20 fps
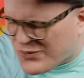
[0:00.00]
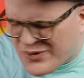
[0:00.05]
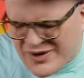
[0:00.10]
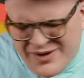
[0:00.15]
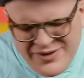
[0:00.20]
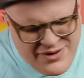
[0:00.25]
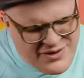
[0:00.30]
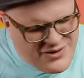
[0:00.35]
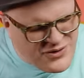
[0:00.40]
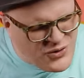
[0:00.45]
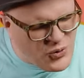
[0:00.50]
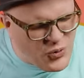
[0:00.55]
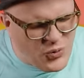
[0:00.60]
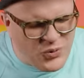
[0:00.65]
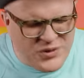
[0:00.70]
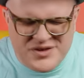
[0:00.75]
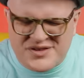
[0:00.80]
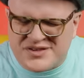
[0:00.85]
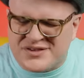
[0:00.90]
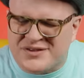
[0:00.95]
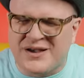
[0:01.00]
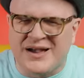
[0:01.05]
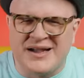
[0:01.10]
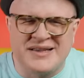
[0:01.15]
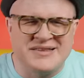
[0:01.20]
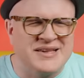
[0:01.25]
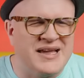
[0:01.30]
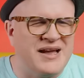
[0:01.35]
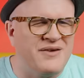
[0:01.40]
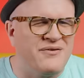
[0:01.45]
One of the coolest
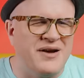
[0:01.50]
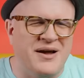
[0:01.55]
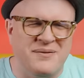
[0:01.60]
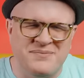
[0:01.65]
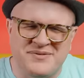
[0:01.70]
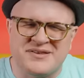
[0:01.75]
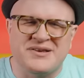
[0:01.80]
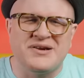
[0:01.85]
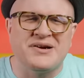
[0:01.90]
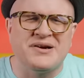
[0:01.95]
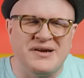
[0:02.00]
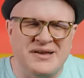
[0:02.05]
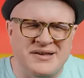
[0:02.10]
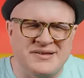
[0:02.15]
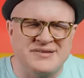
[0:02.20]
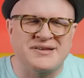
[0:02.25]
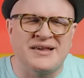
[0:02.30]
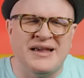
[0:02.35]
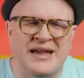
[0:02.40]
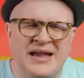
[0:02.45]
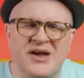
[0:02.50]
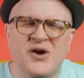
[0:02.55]
songs ever, I'm serious.